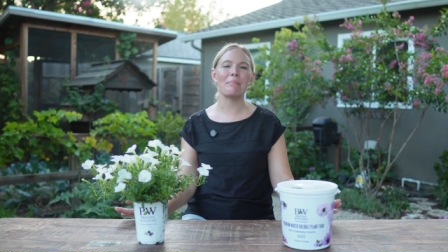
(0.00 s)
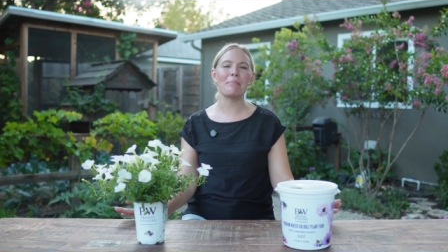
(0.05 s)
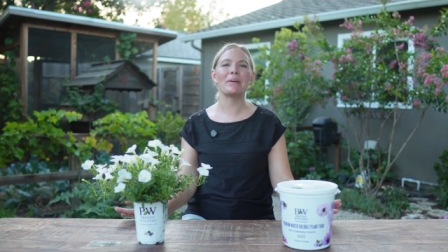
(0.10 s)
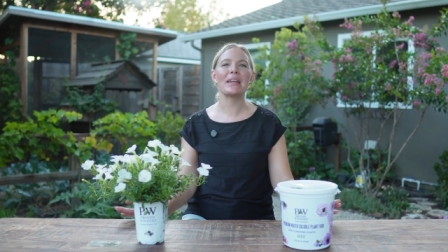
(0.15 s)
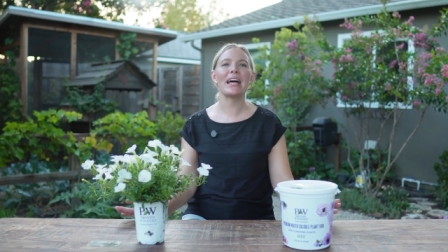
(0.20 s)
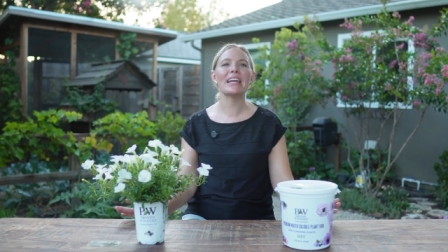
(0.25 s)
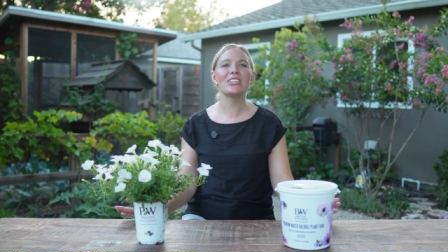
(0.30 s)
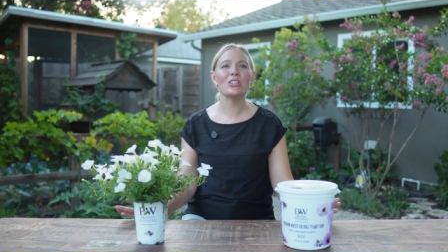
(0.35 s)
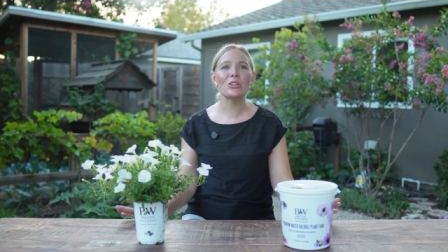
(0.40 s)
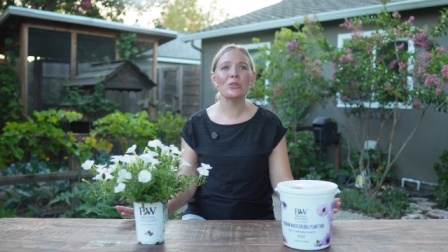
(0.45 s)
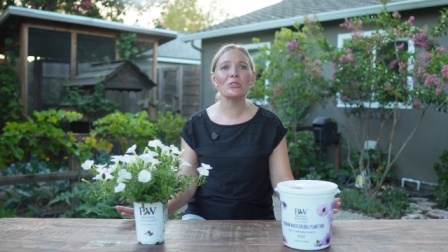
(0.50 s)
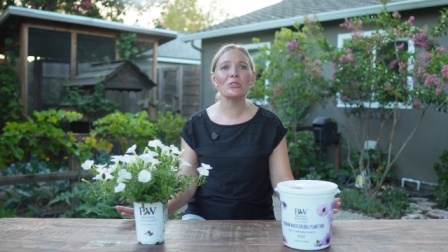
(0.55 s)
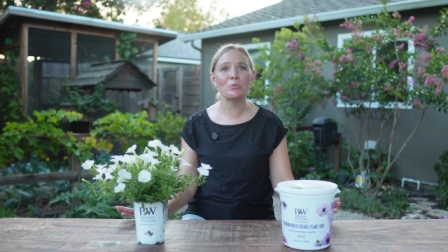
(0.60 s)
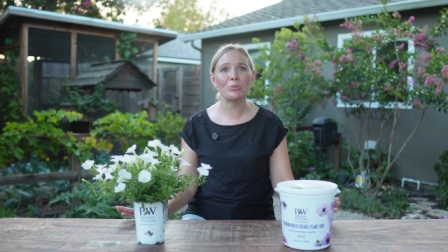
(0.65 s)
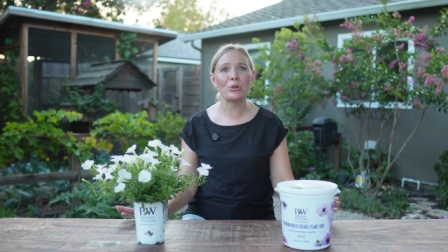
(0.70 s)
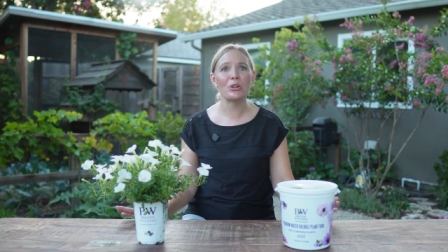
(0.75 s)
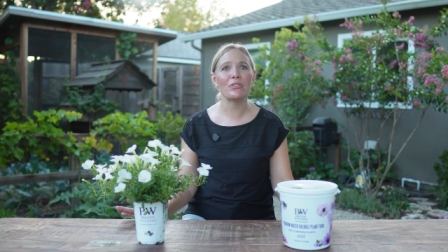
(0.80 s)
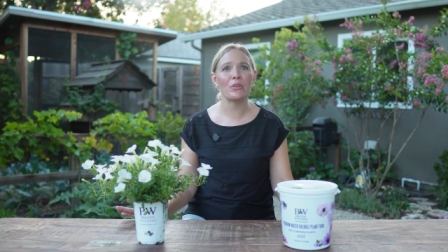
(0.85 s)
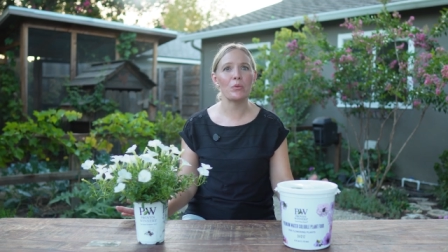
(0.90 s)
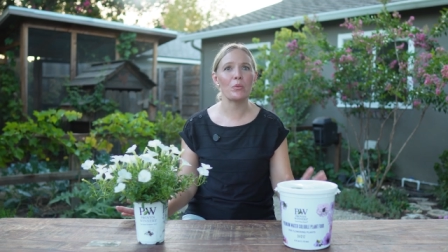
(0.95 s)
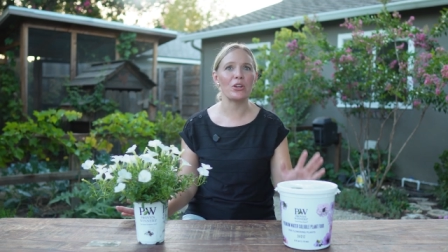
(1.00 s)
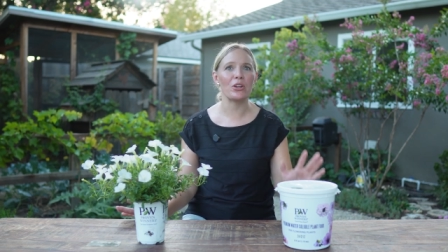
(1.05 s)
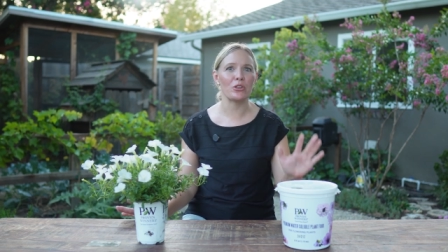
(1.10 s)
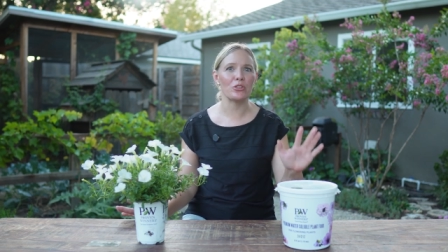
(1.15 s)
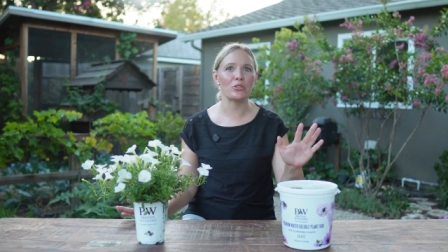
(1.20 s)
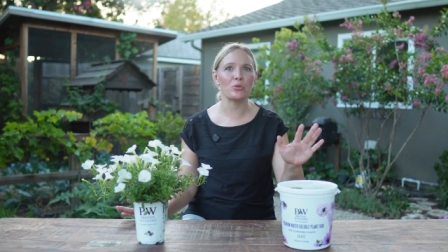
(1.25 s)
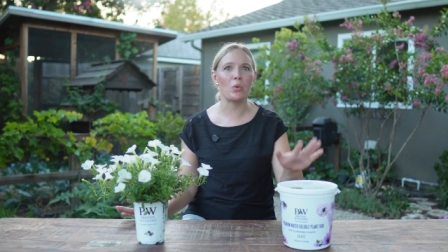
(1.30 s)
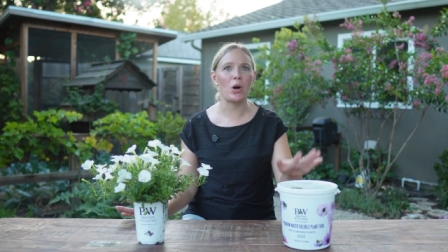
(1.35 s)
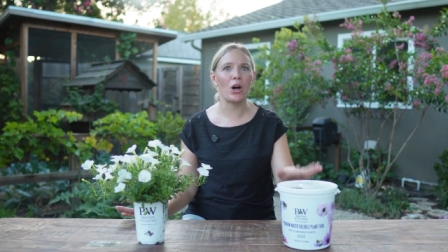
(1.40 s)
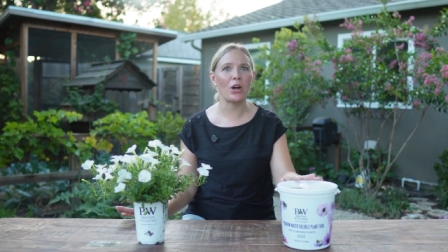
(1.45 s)
but I use Proven
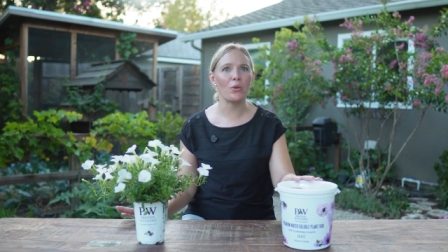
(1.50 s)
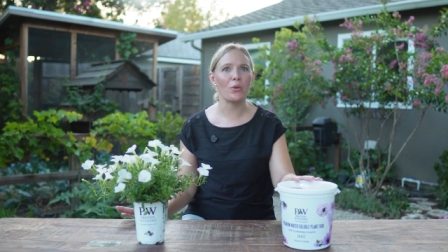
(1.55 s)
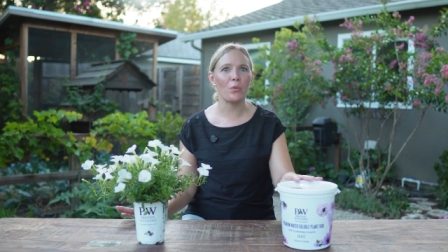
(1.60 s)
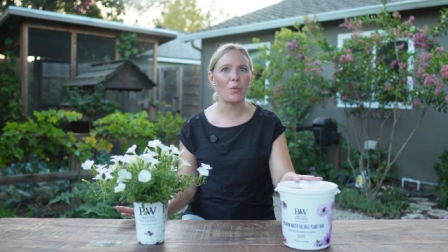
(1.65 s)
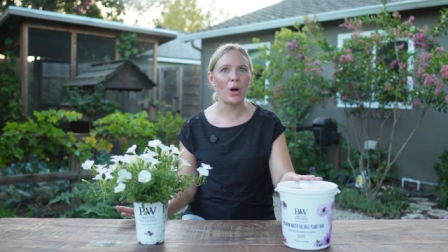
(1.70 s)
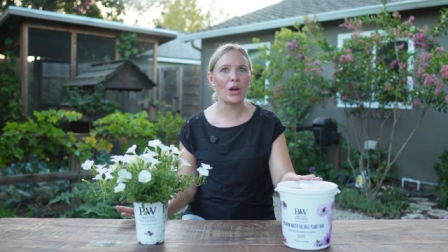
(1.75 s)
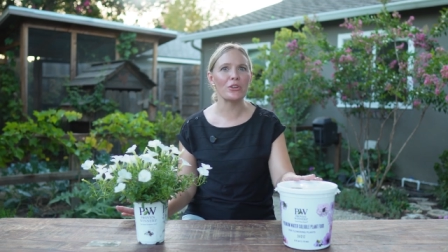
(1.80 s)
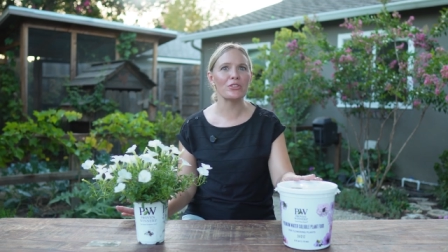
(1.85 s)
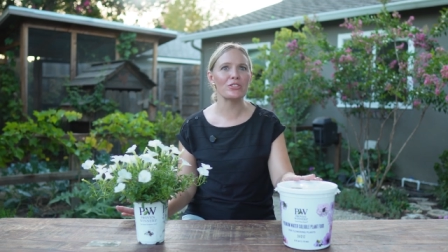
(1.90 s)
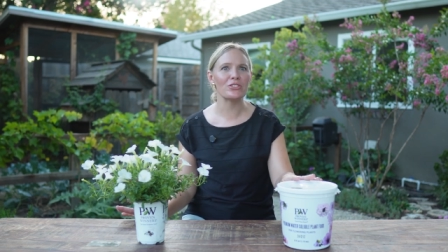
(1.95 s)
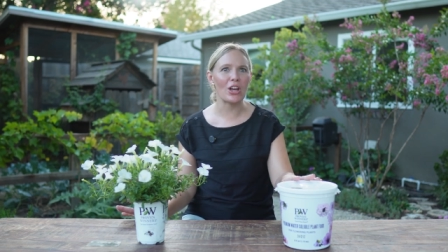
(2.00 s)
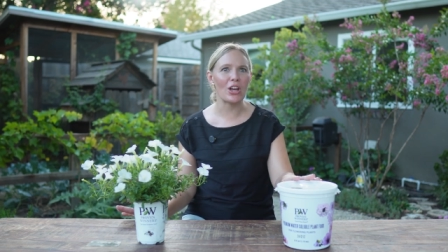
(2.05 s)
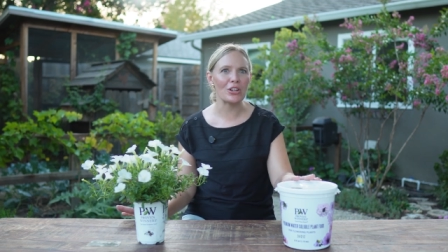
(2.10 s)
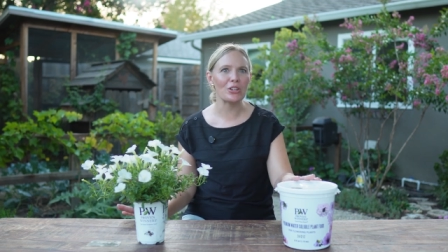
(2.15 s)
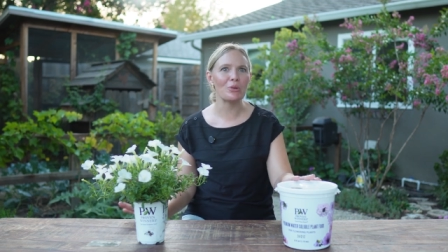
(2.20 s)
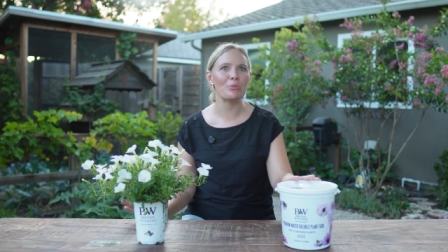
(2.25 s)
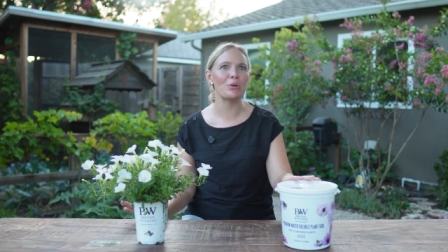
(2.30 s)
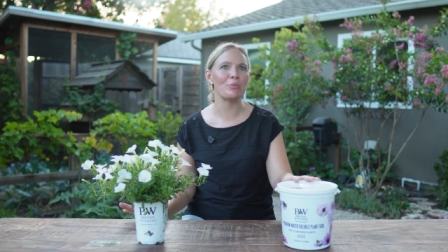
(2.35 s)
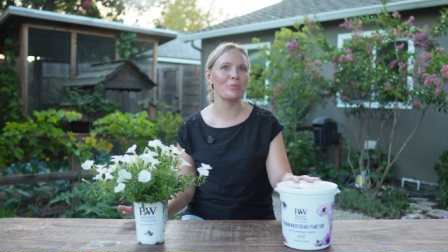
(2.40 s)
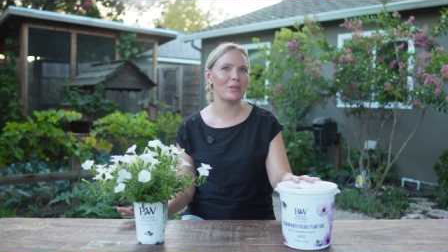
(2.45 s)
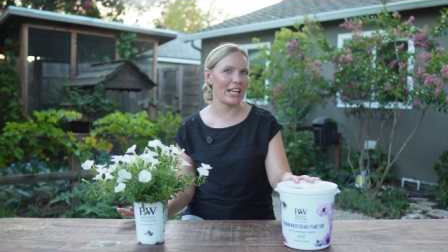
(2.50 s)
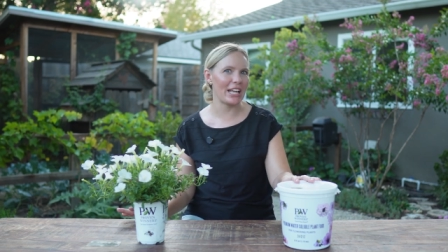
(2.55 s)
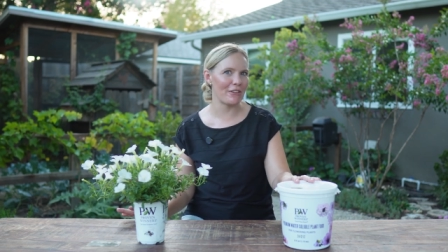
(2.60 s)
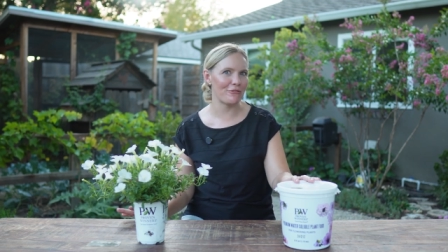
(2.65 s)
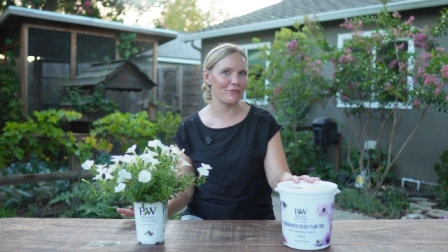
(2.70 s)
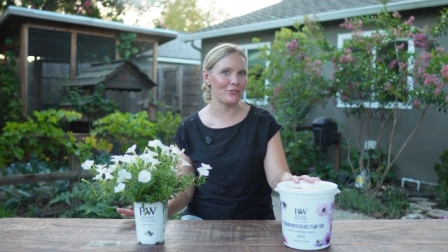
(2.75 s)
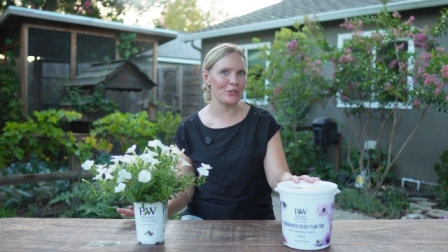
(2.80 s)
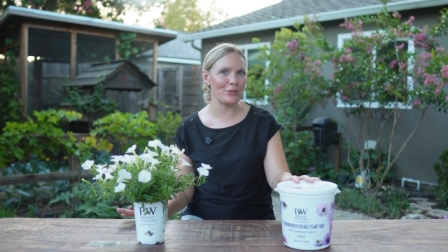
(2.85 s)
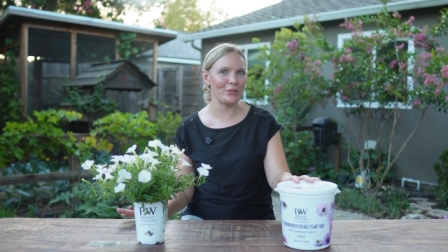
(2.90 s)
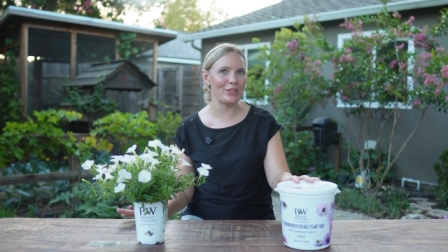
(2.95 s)
Winners water-soluble
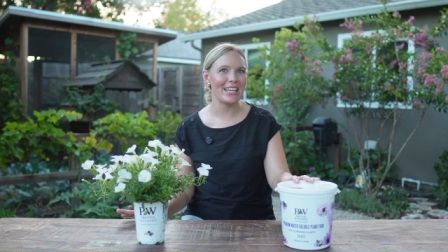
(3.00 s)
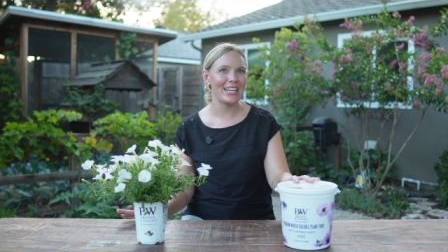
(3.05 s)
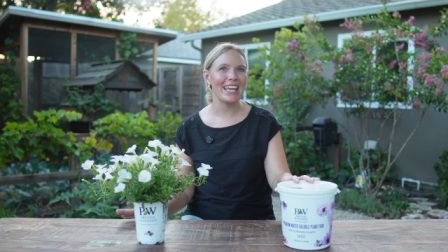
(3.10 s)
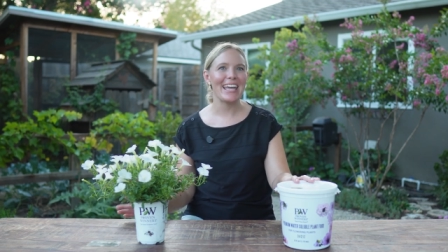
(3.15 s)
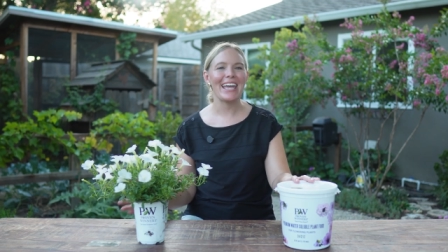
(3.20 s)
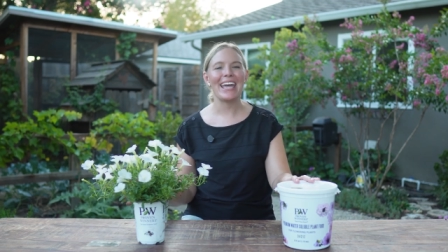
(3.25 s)
plant food,